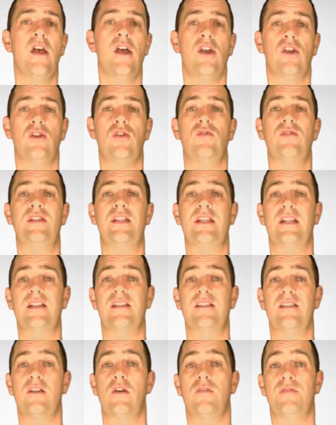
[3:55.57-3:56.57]
using a
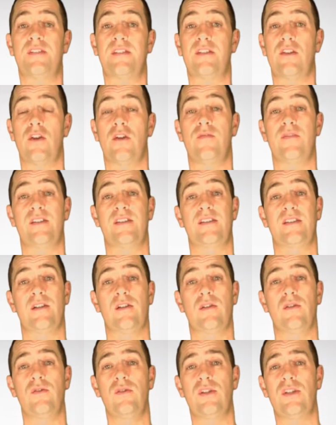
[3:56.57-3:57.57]
self-service
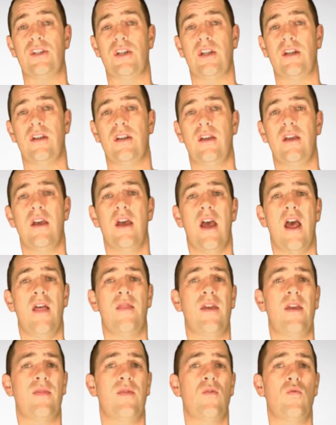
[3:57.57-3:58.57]
solution,
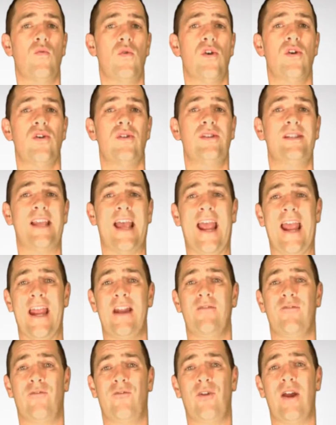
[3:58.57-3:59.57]
then the words
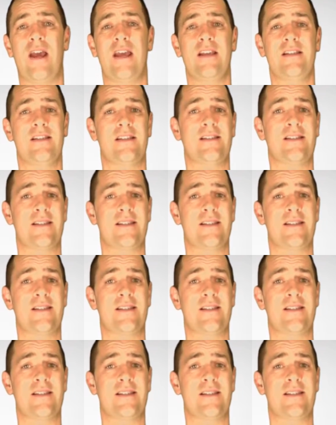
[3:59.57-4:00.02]
and phrases